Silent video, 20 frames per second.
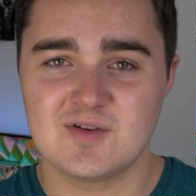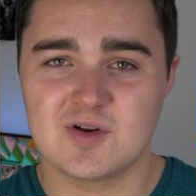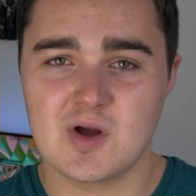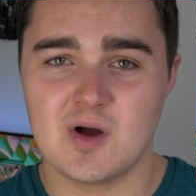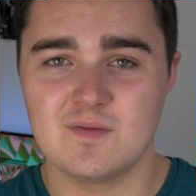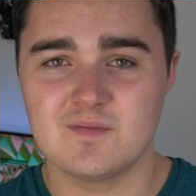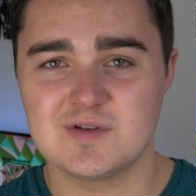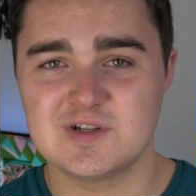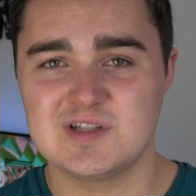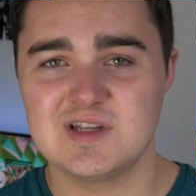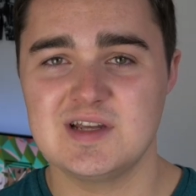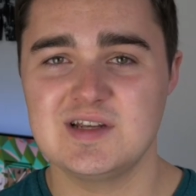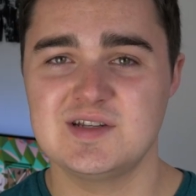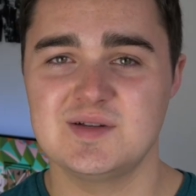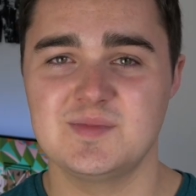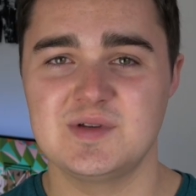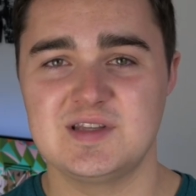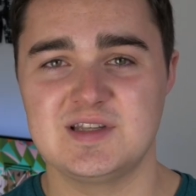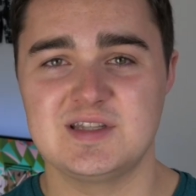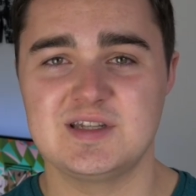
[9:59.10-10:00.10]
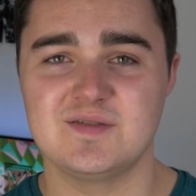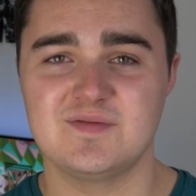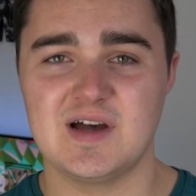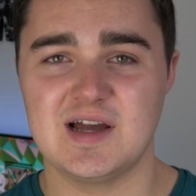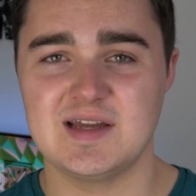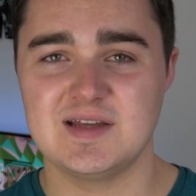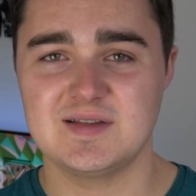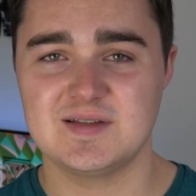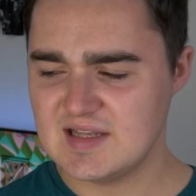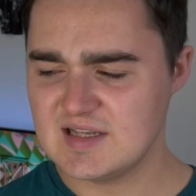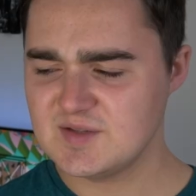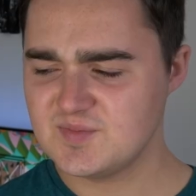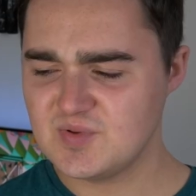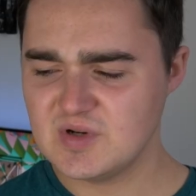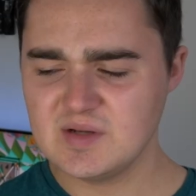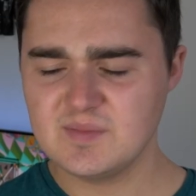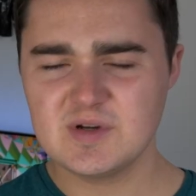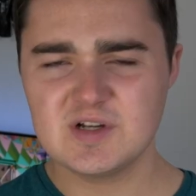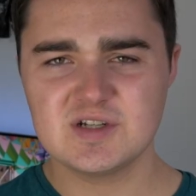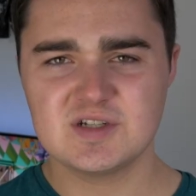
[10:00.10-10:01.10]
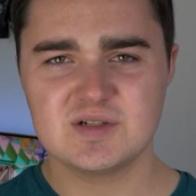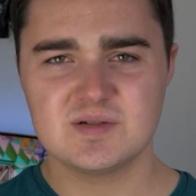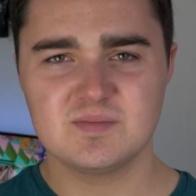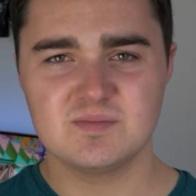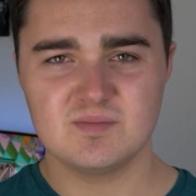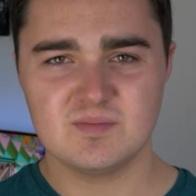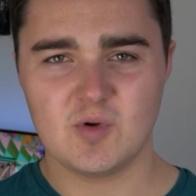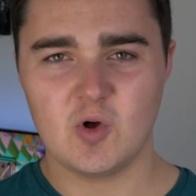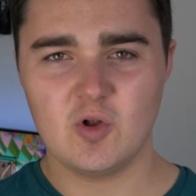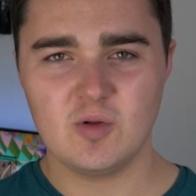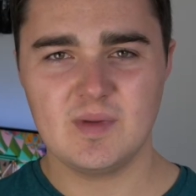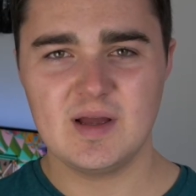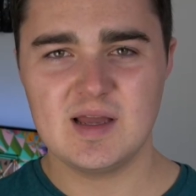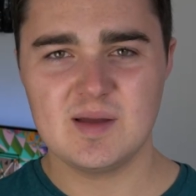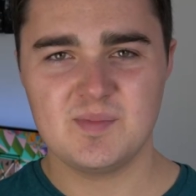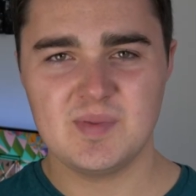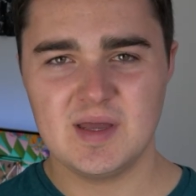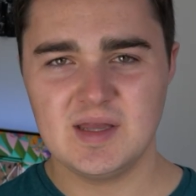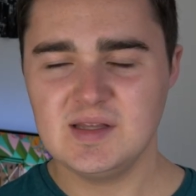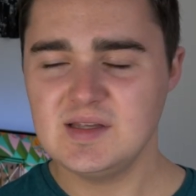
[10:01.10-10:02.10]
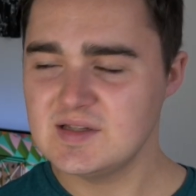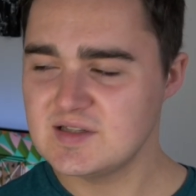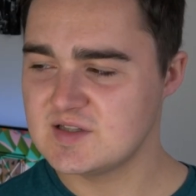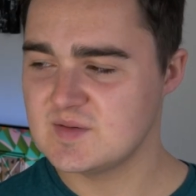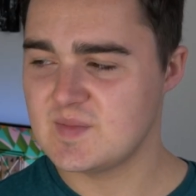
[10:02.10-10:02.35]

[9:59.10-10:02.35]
a conversation with this device. That's pretty much all my opinions